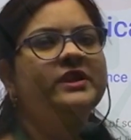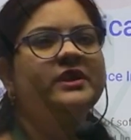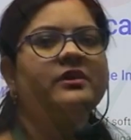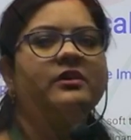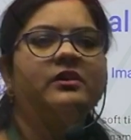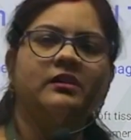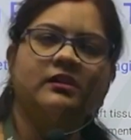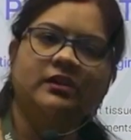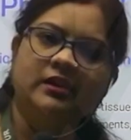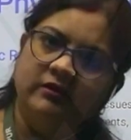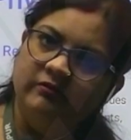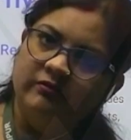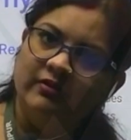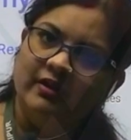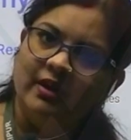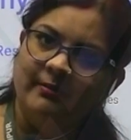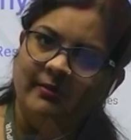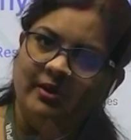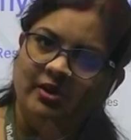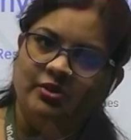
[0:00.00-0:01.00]
or
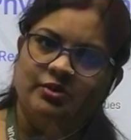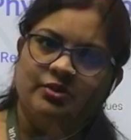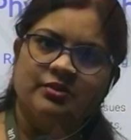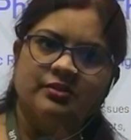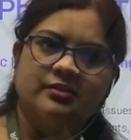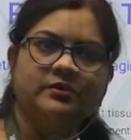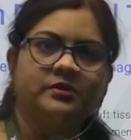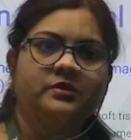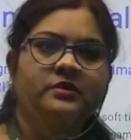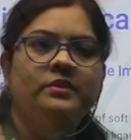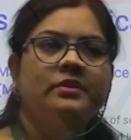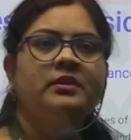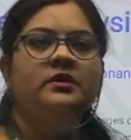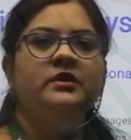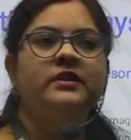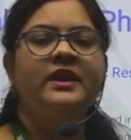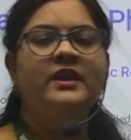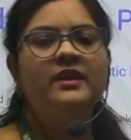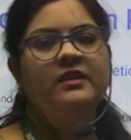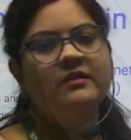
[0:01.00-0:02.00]
inflammation,
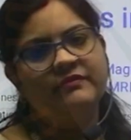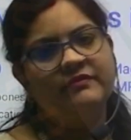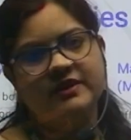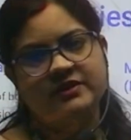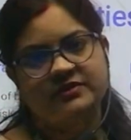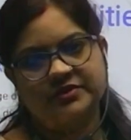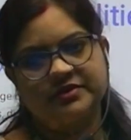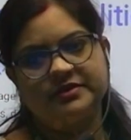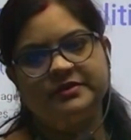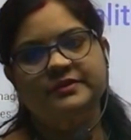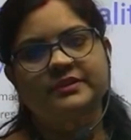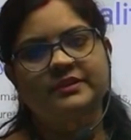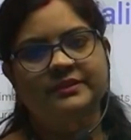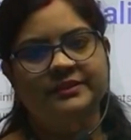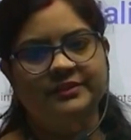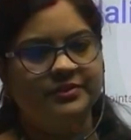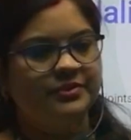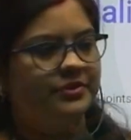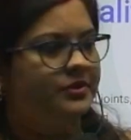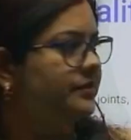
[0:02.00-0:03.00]
infectious
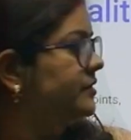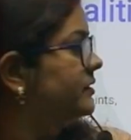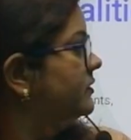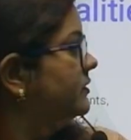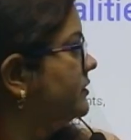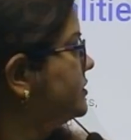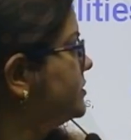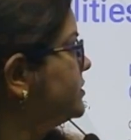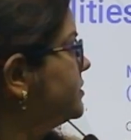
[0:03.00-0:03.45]
condition. So